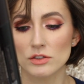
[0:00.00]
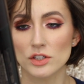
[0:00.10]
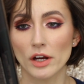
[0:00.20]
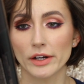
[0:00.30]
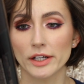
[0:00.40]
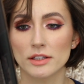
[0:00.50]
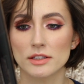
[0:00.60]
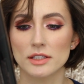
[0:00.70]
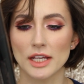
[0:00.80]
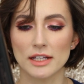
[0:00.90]
Sorry, it
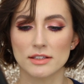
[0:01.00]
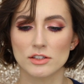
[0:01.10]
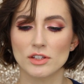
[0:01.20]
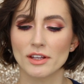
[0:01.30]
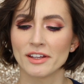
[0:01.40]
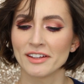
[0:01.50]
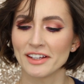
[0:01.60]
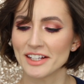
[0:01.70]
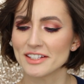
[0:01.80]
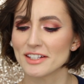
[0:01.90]

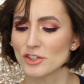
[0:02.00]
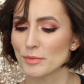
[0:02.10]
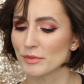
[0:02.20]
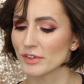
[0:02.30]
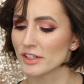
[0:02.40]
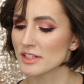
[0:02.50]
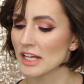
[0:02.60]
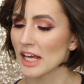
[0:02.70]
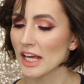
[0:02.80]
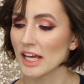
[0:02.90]
is the Shaper Fierce.
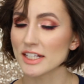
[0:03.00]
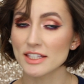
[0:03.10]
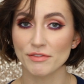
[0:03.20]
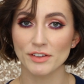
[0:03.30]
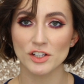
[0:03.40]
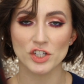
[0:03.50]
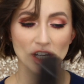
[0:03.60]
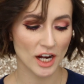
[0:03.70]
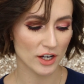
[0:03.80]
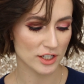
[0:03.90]
It's the
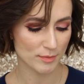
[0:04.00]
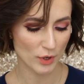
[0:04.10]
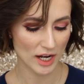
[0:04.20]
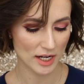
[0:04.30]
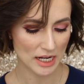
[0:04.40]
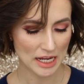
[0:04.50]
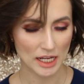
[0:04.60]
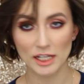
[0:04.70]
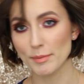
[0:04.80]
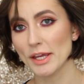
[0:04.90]
finishing hairspray.
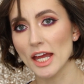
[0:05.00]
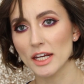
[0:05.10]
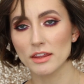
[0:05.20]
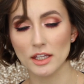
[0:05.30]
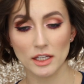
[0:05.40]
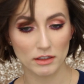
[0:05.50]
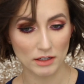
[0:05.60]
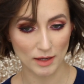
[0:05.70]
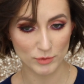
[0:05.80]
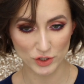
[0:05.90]
It could be
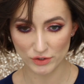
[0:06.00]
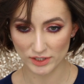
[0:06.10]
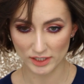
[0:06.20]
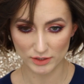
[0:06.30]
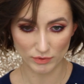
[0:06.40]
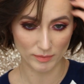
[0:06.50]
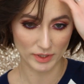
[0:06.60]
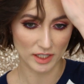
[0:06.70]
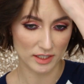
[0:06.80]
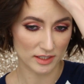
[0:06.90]
anything. I'm just using this one
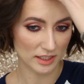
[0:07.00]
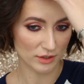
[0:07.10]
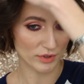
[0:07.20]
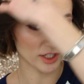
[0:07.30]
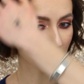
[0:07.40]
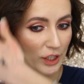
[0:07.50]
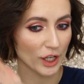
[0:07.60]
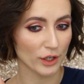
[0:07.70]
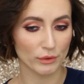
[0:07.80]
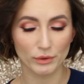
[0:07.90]
because it's running
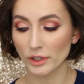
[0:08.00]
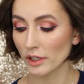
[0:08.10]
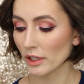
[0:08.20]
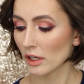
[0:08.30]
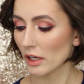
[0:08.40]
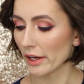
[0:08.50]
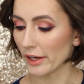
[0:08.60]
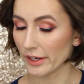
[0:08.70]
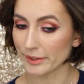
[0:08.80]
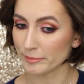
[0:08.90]
low.
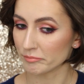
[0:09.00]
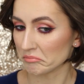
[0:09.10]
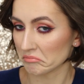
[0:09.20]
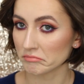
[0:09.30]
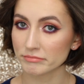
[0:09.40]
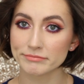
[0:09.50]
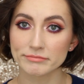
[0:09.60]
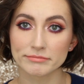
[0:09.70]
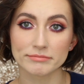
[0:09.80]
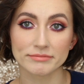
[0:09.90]

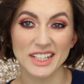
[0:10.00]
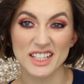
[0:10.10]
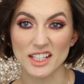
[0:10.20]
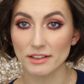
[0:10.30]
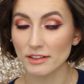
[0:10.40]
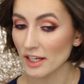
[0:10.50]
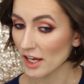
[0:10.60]
That's it.